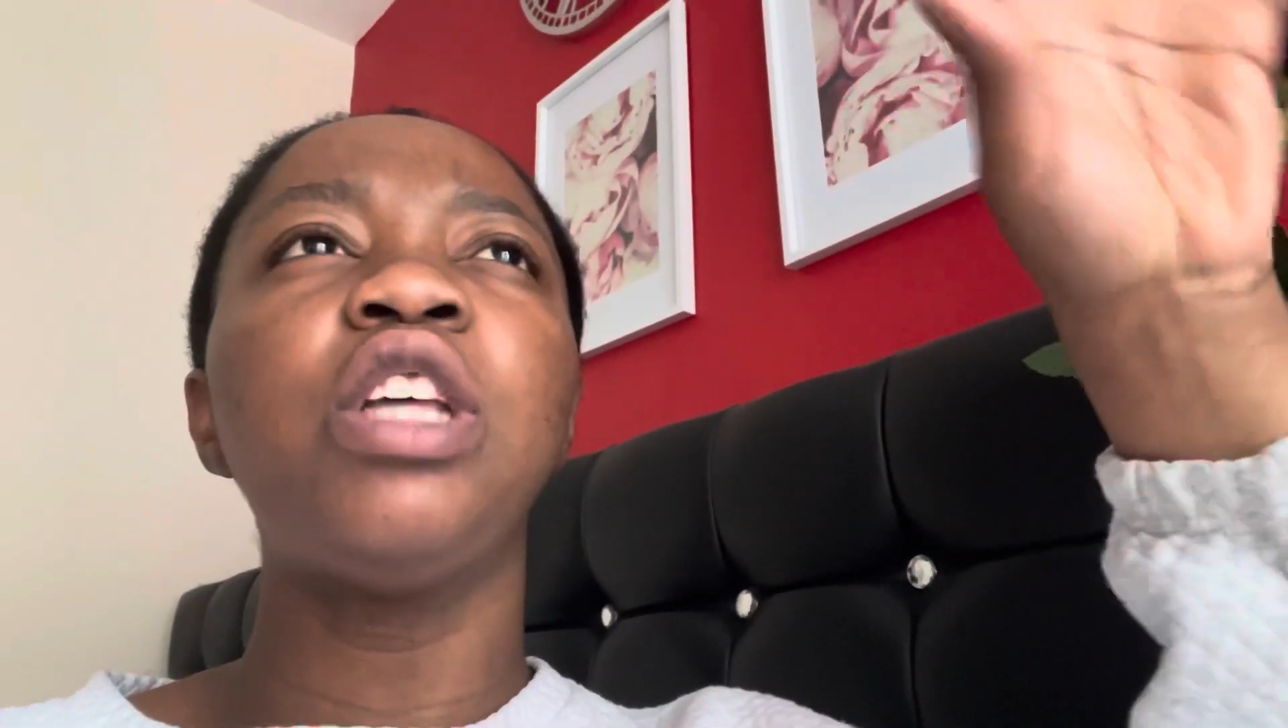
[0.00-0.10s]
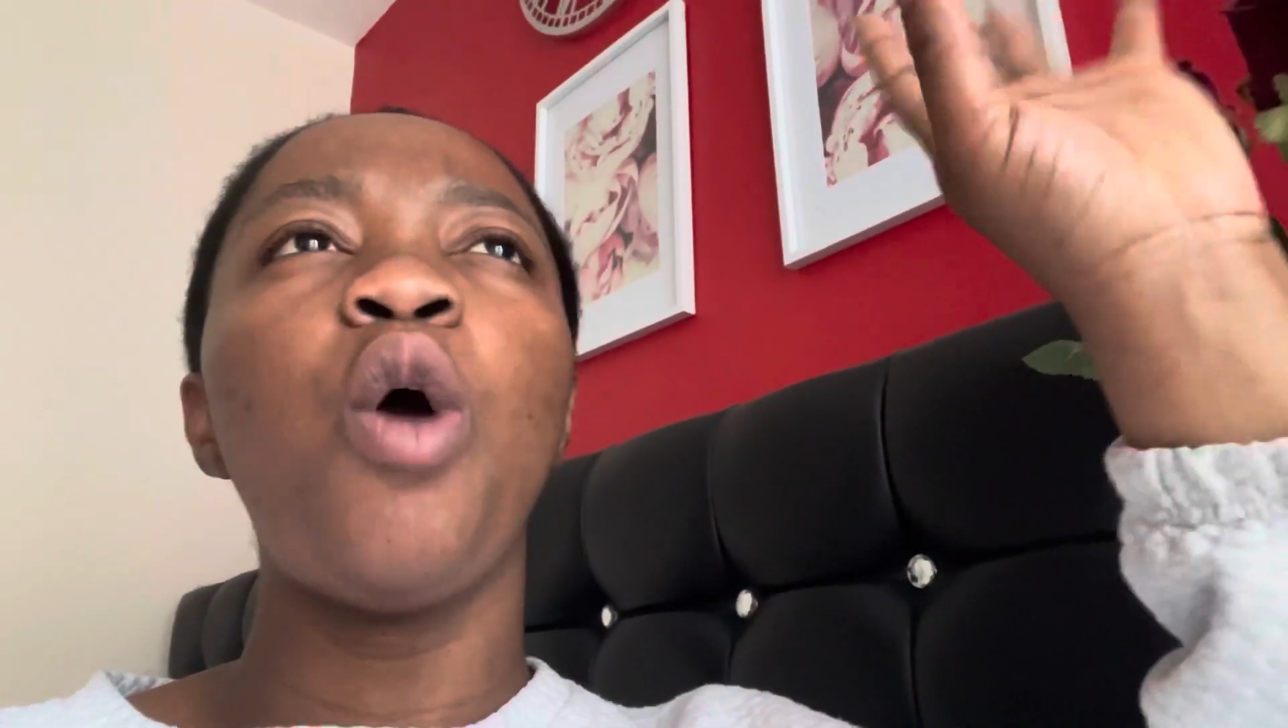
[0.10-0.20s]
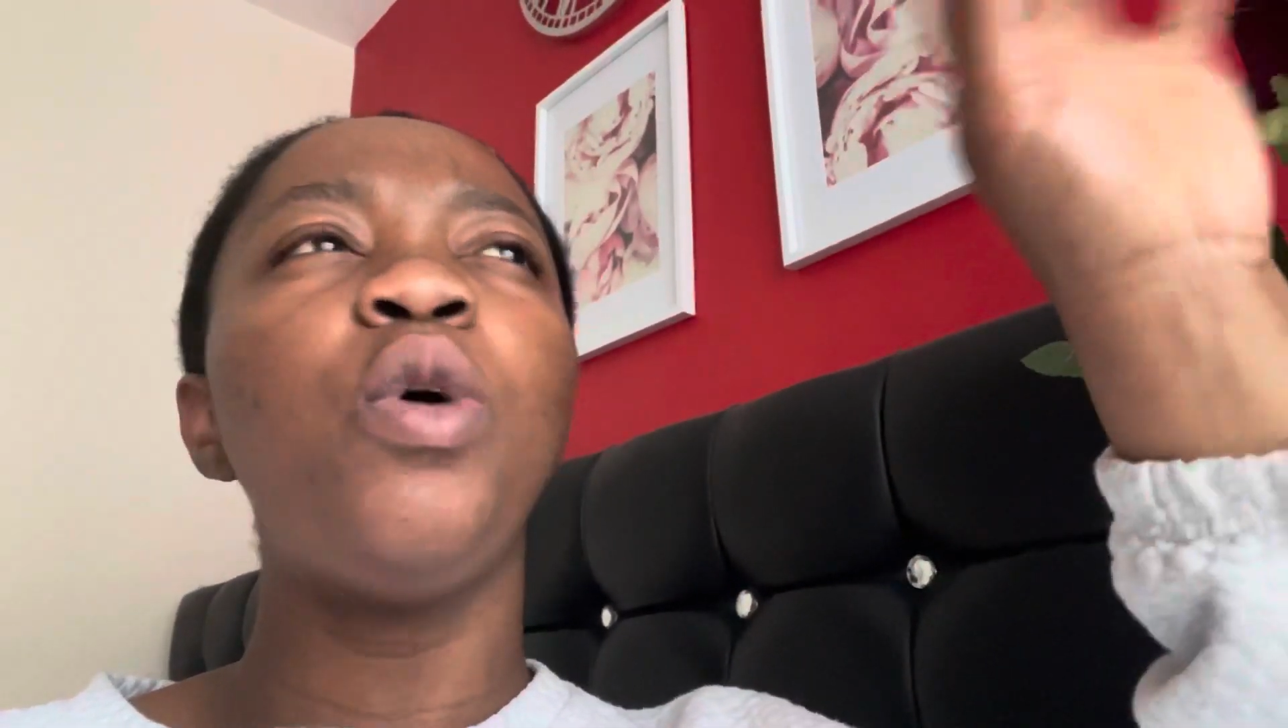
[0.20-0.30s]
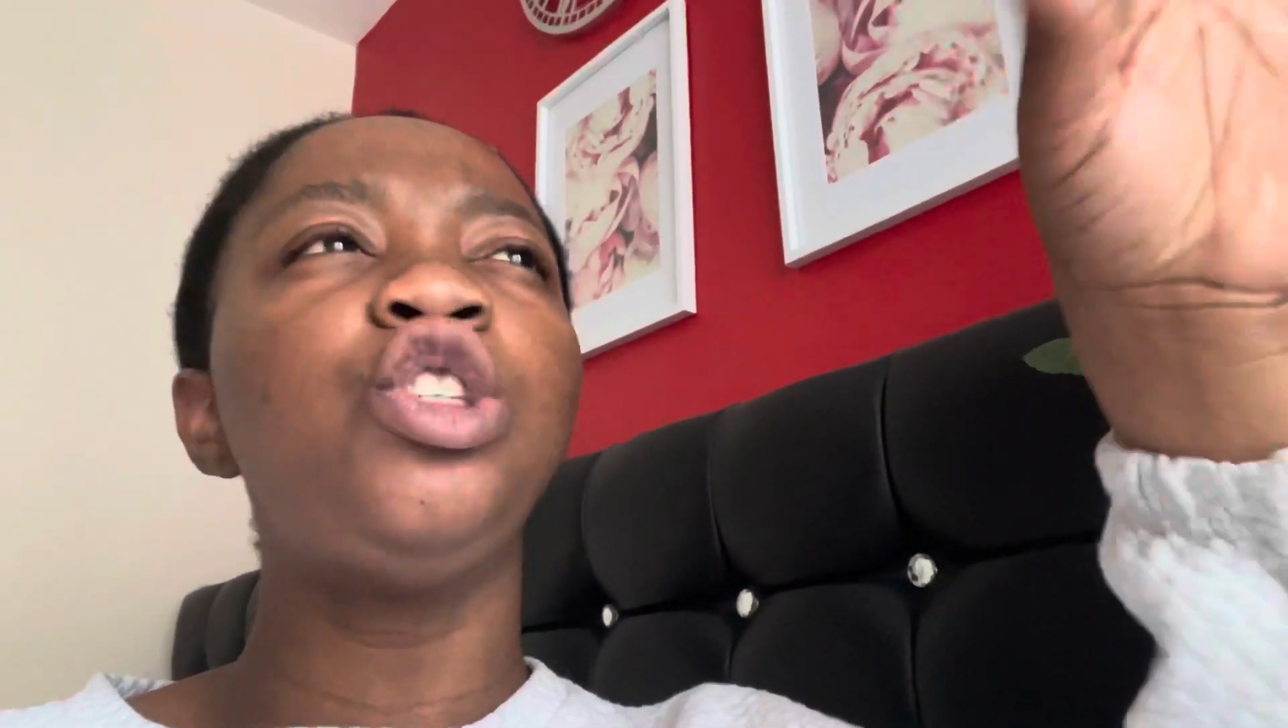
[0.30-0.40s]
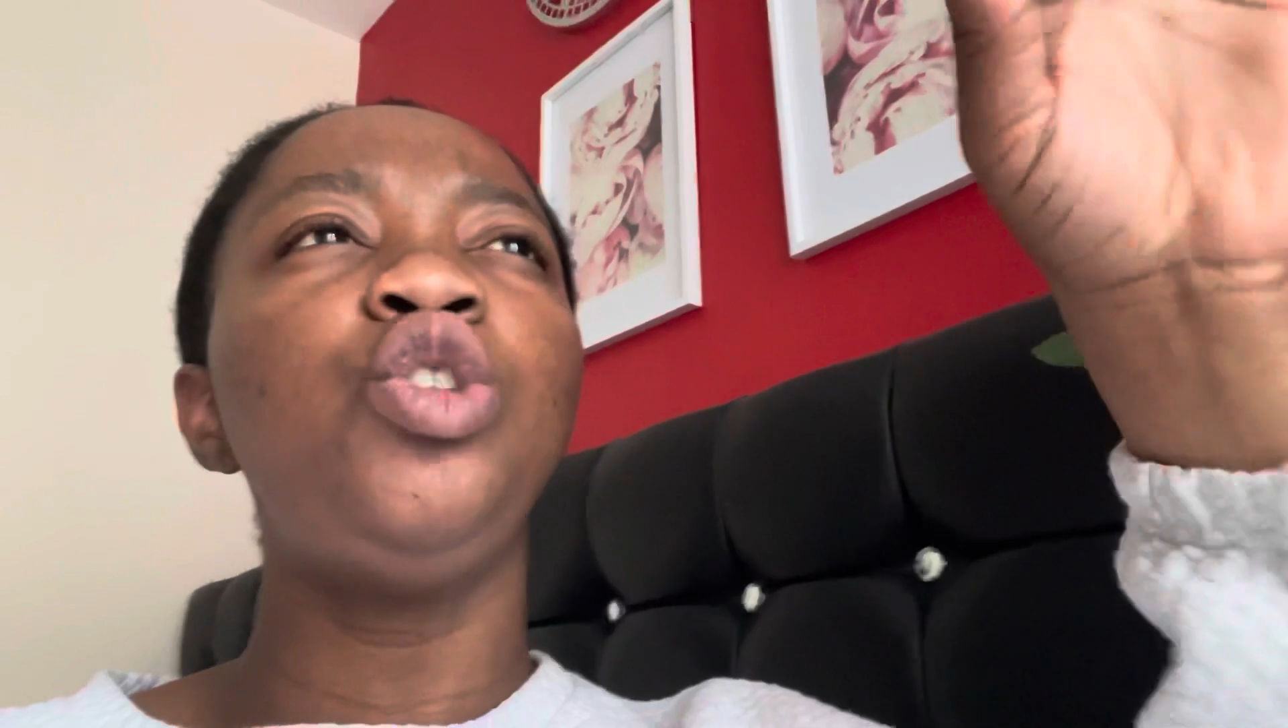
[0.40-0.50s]
I
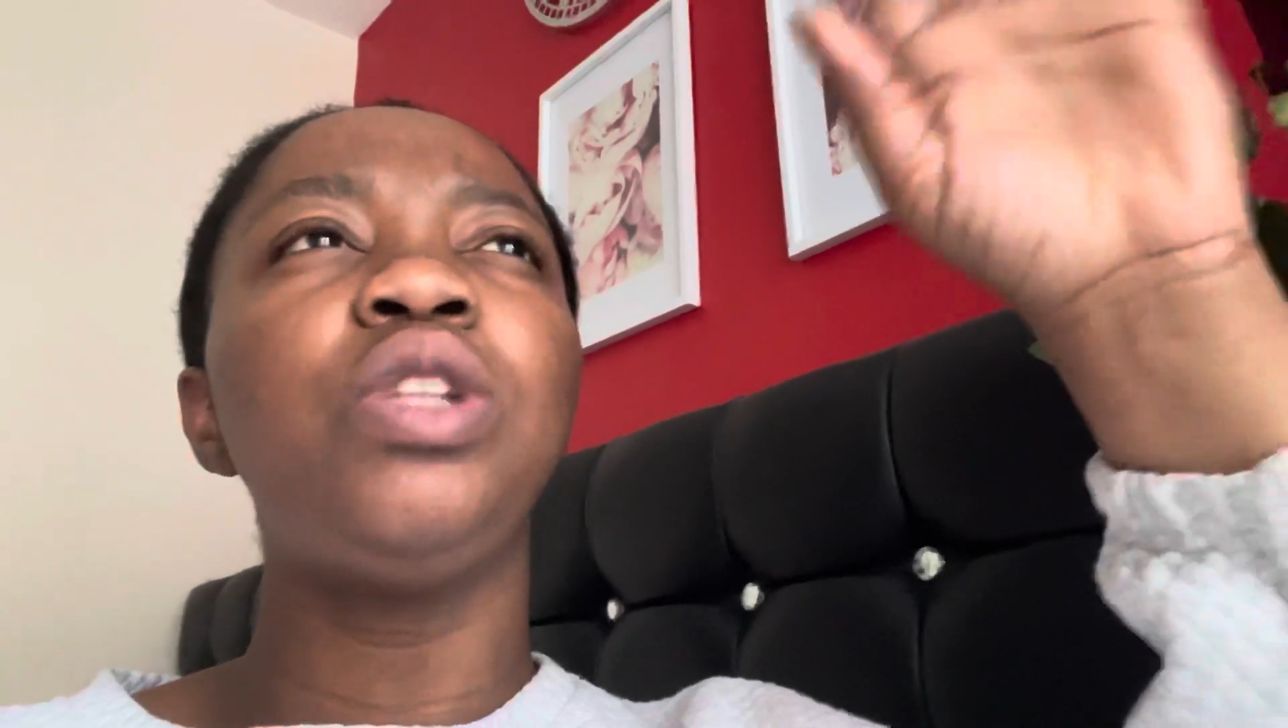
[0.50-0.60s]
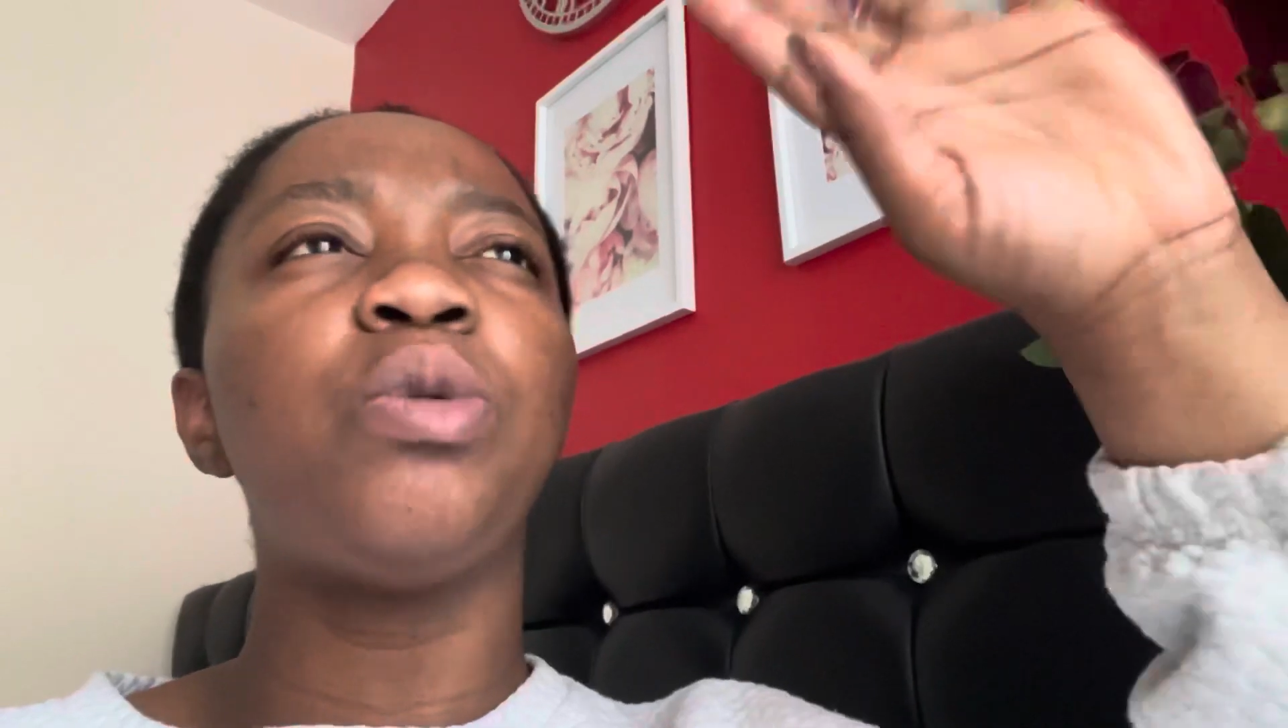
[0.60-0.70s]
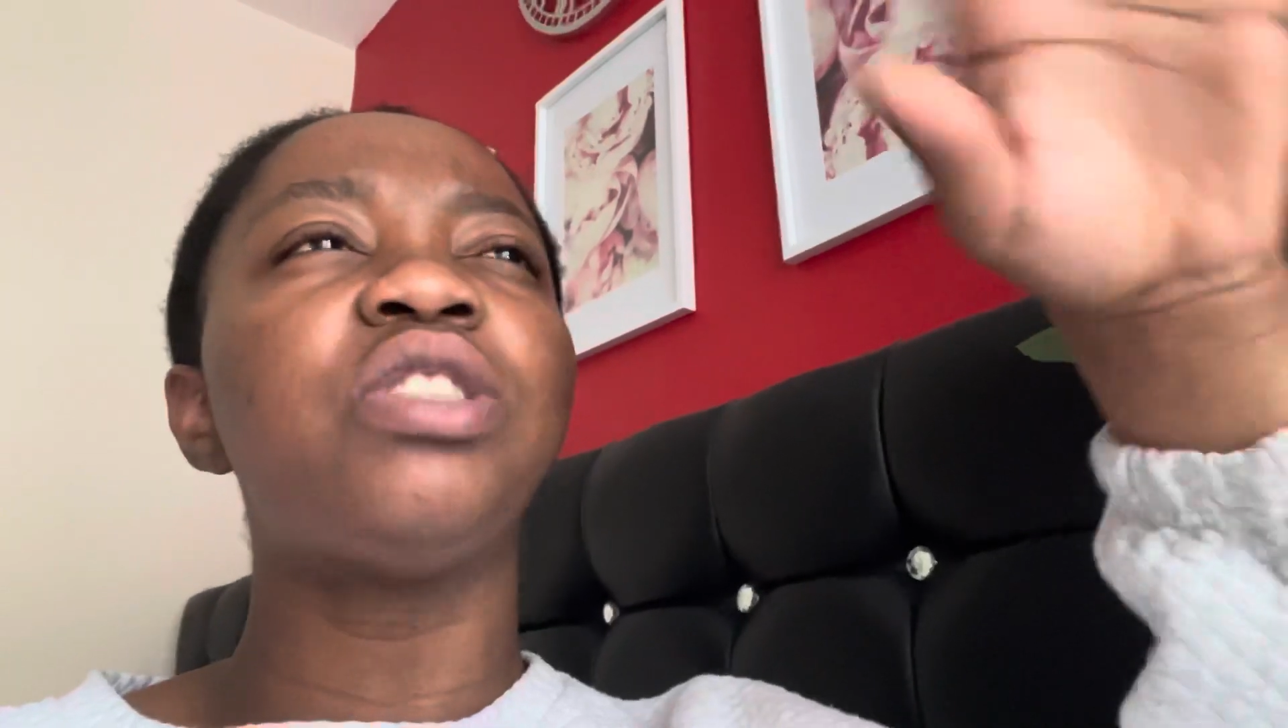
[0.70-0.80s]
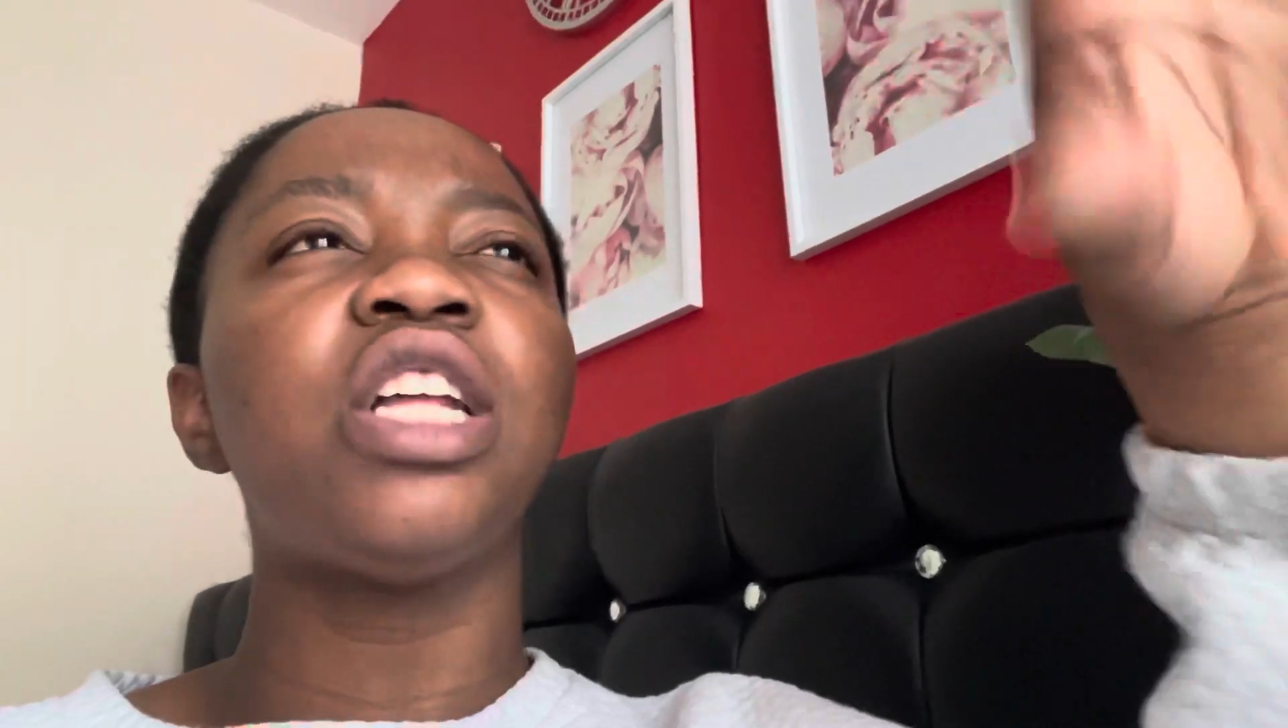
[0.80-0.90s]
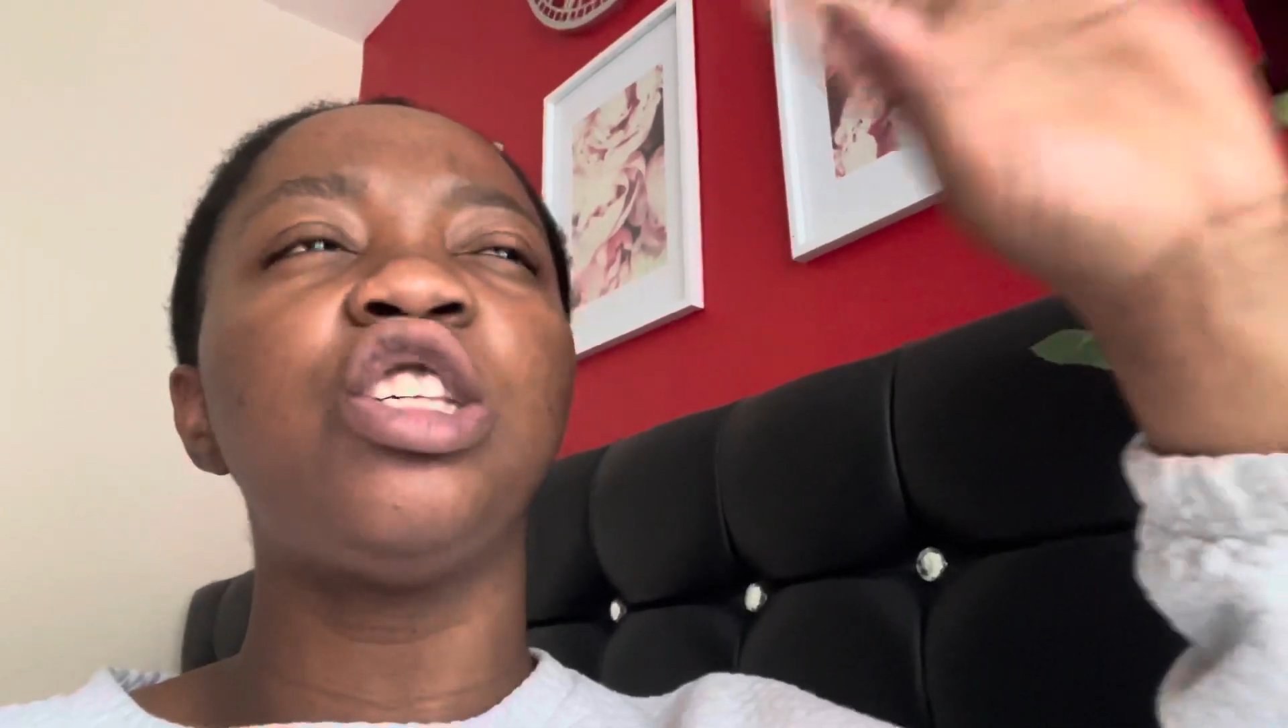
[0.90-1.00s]
always knew there was, like,